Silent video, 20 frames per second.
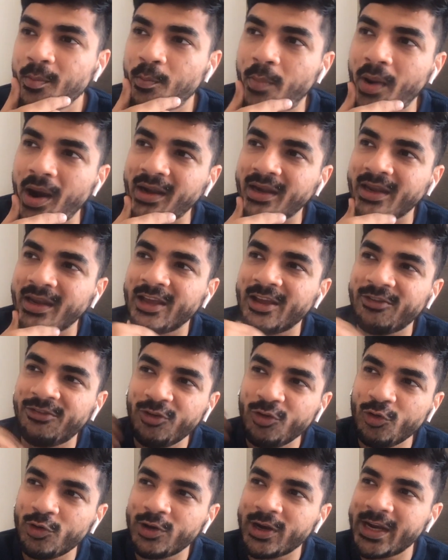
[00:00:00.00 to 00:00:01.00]
But if
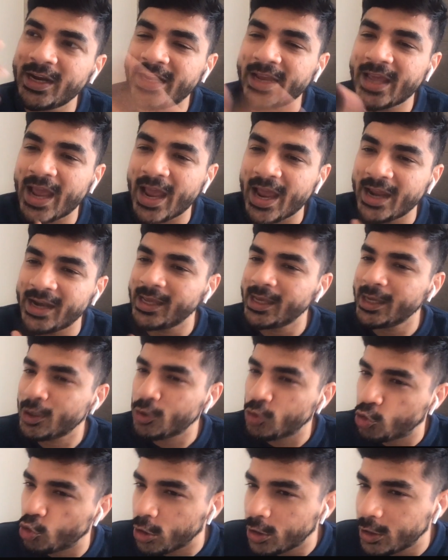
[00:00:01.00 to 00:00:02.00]
you read
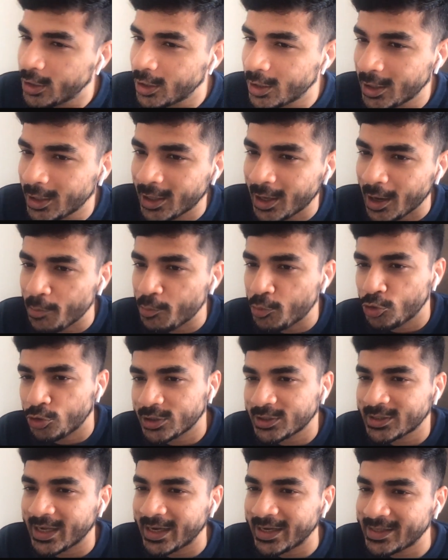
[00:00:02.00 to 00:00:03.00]
any good
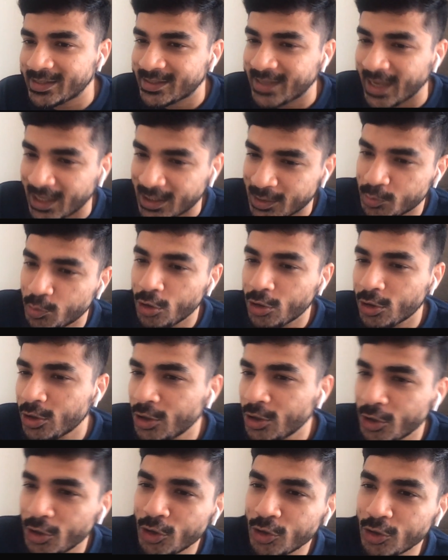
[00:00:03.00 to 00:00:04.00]
computer science
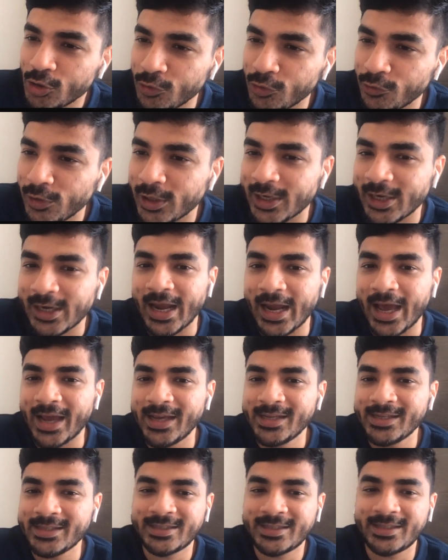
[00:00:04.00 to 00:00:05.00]
textbook, you will
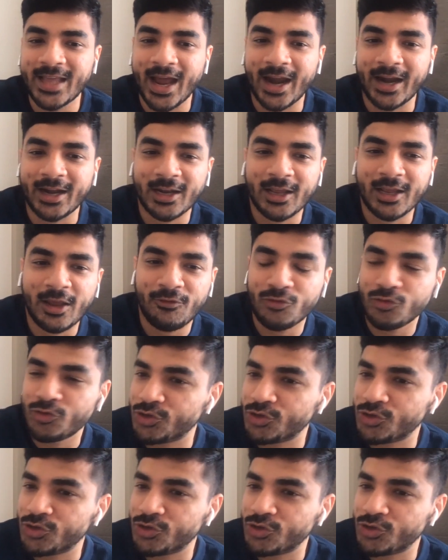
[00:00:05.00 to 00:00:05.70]
realize that if you